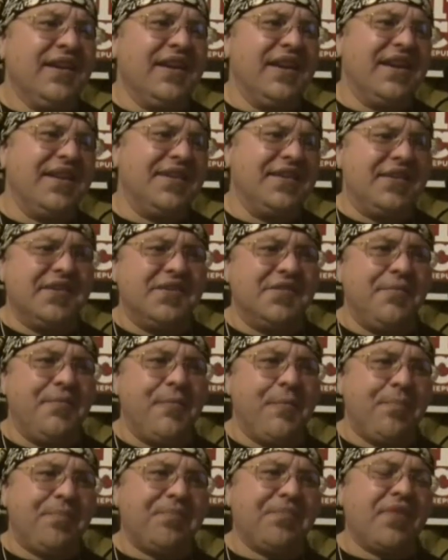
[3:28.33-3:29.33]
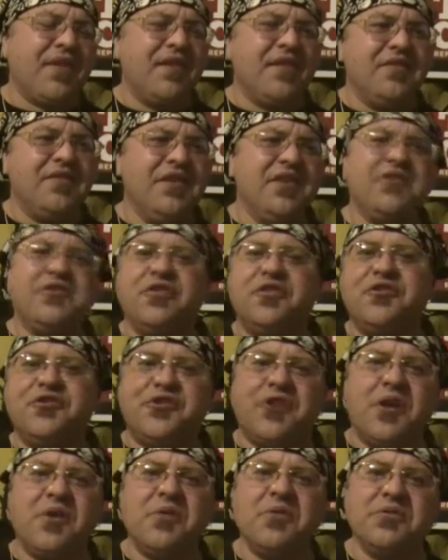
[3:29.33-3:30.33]
And these are the
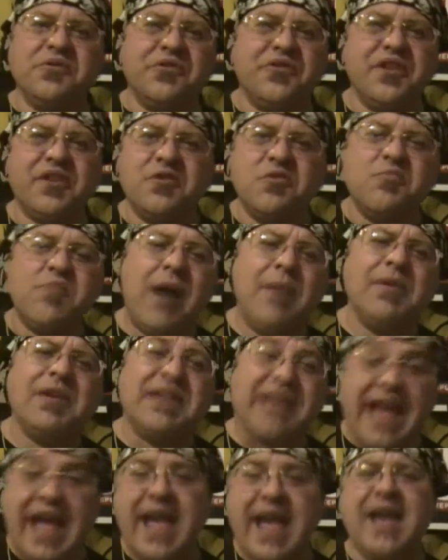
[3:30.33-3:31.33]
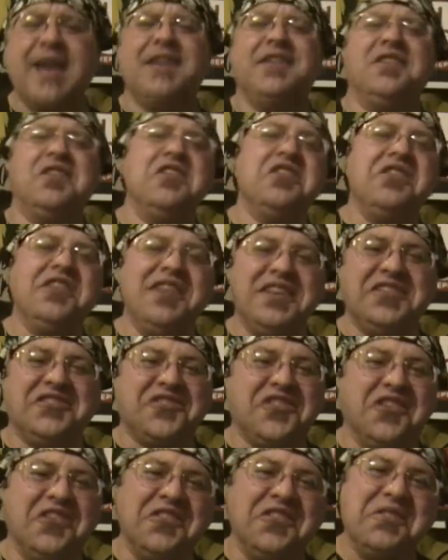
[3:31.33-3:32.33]
drones that Obama can
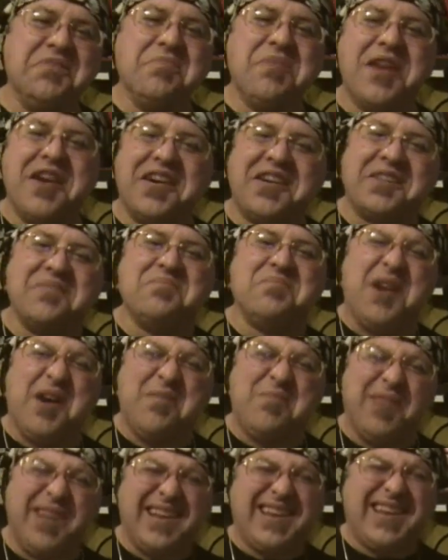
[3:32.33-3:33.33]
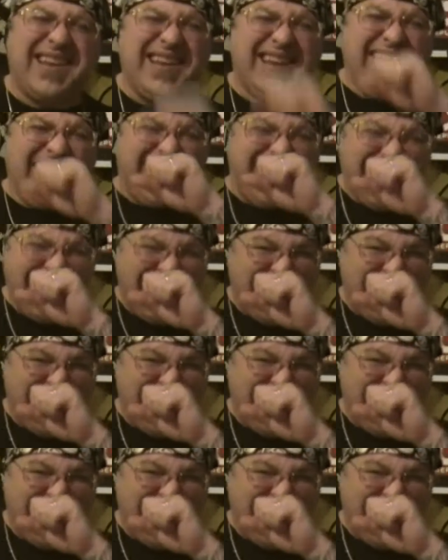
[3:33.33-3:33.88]
unleash on the American public.